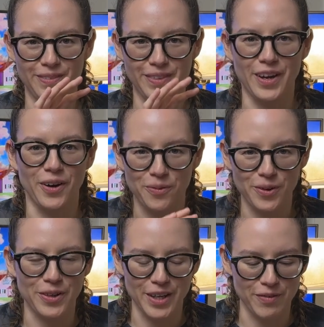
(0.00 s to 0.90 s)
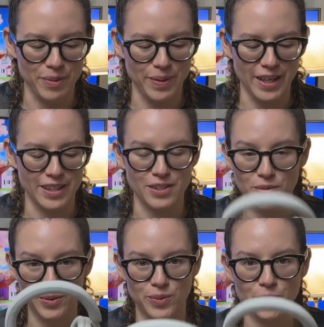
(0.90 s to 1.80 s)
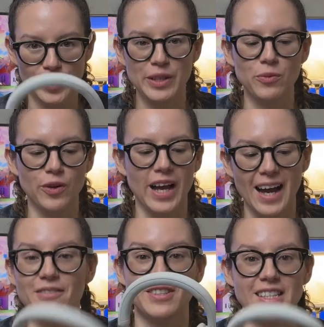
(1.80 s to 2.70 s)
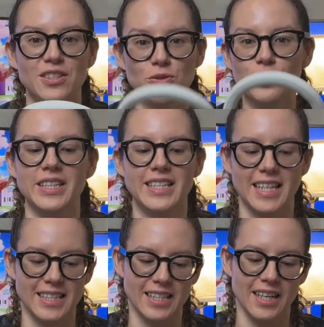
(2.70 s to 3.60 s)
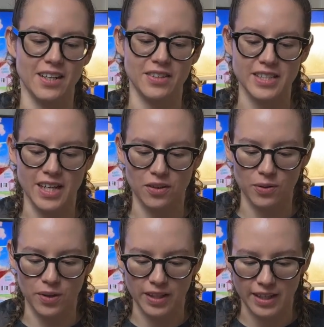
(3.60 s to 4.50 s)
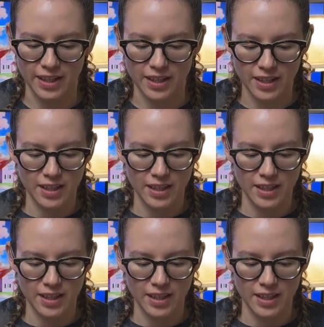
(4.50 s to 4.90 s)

they are worth every penny. So we will have to truly test it out, the sound quality.